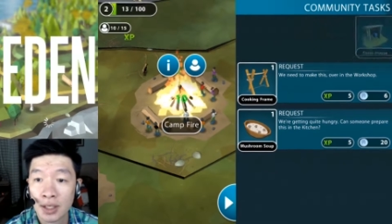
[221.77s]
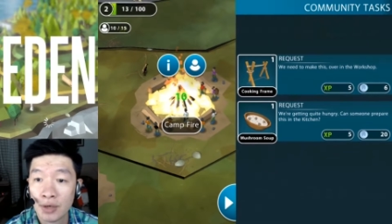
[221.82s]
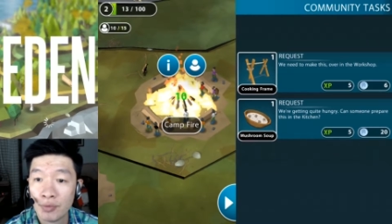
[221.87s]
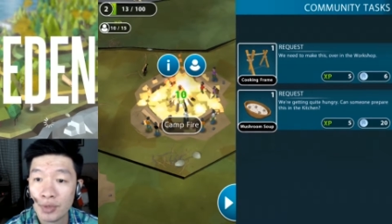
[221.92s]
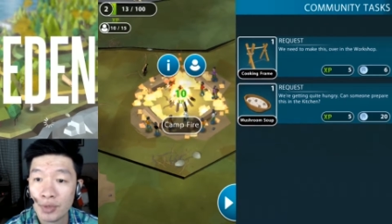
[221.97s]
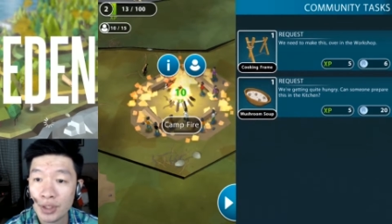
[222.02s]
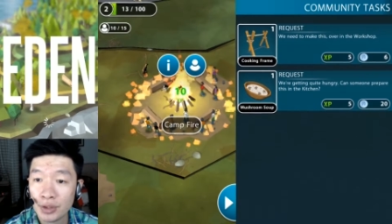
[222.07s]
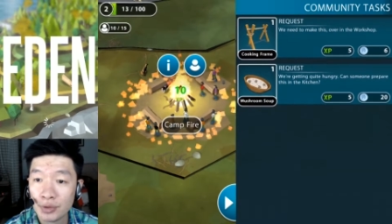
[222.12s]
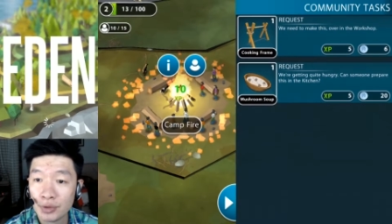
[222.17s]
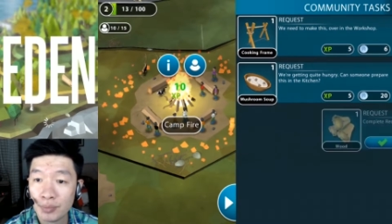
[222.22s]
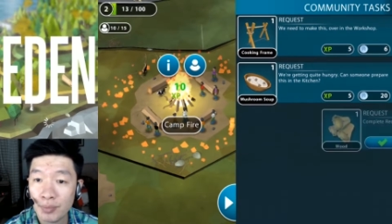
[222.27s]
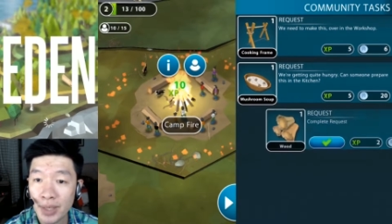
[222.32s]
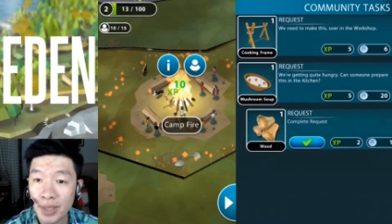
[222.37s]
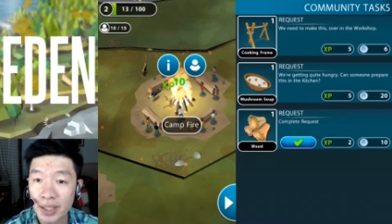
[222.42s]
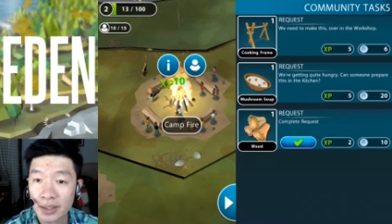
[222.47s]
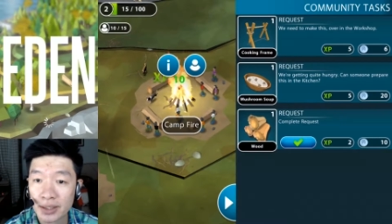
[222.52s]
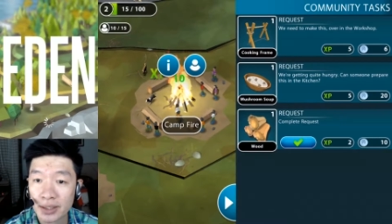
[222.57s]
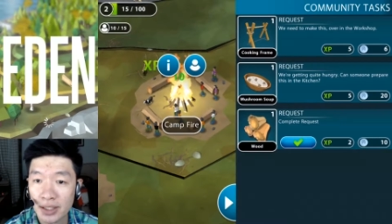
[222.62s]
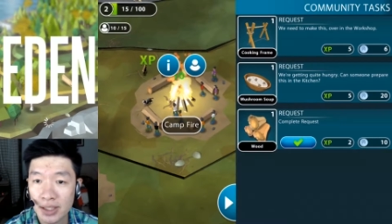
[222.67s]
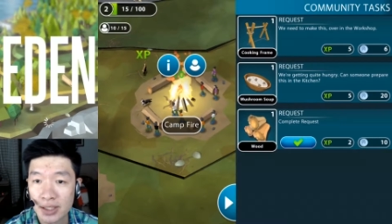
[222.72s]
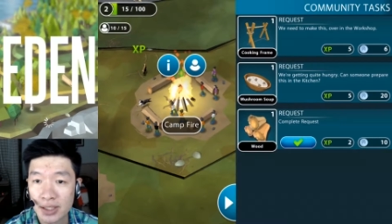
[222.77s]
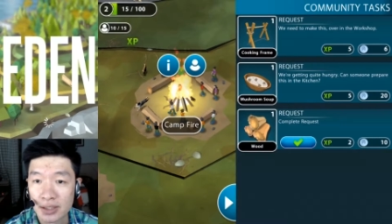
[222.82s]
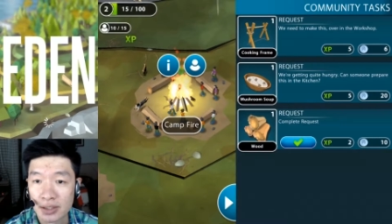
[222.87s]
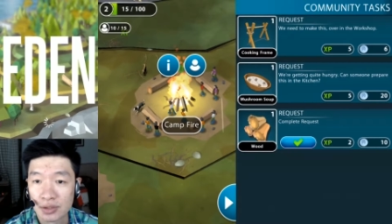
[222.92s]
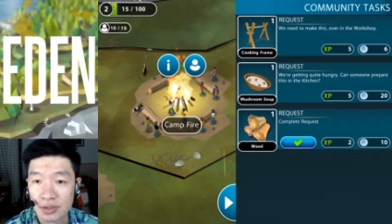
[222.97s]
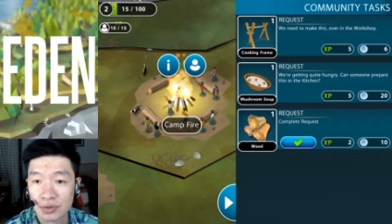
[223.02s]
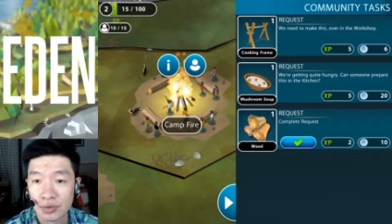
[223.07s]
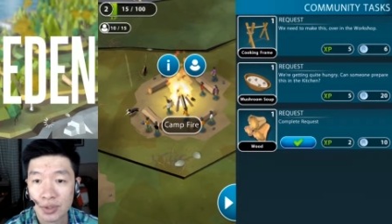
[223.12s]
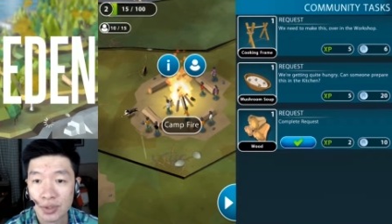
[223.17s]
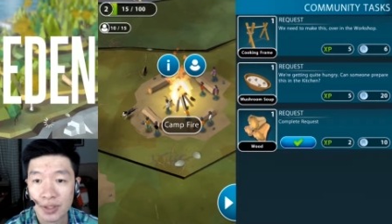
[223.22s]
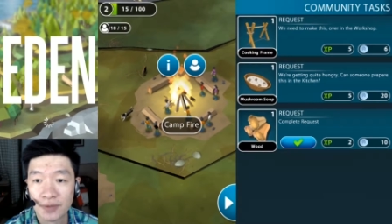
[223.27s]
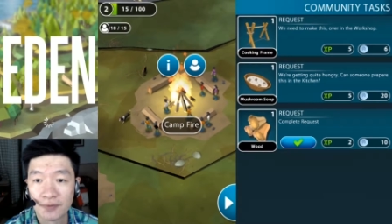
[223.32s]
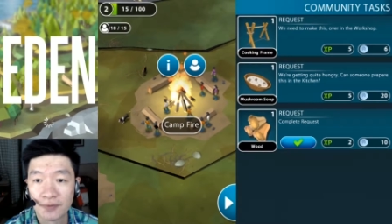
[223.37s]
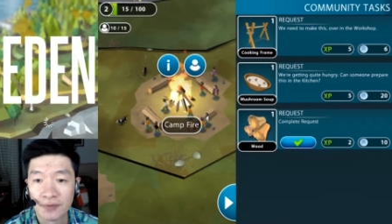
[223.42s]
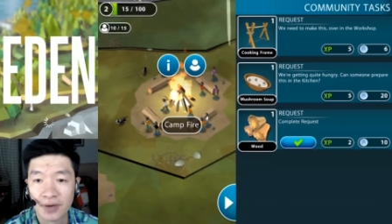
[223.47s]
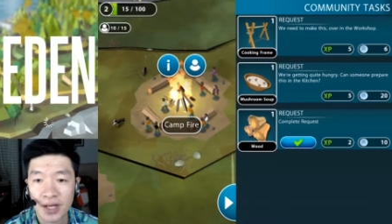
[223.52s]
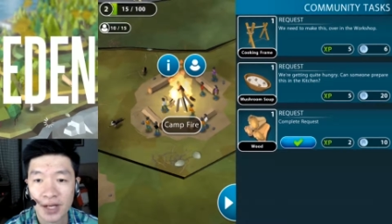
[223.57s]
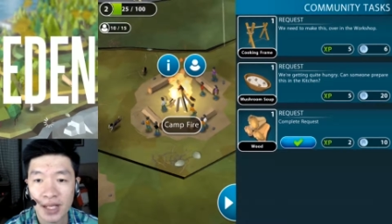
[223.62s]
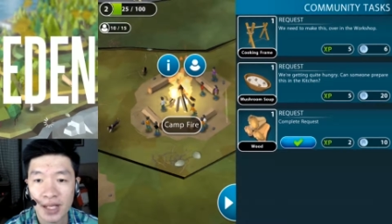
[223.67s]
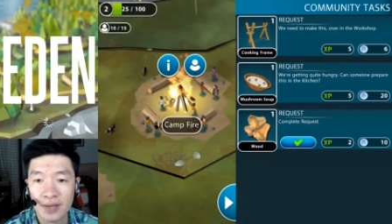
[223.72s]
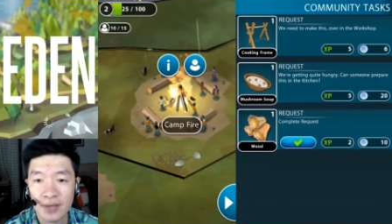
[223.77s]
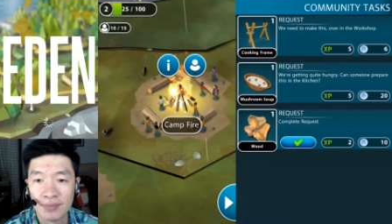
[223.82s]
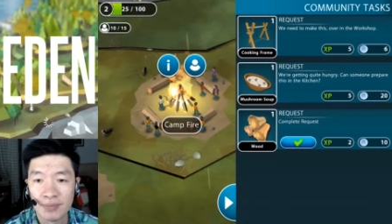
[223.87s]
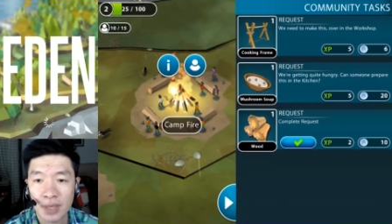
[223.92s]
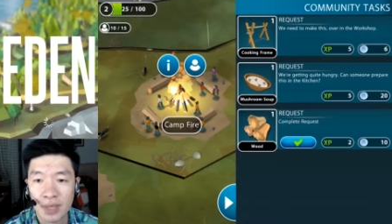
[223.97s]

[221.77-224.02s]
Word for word: We need to make this. Cooking frame,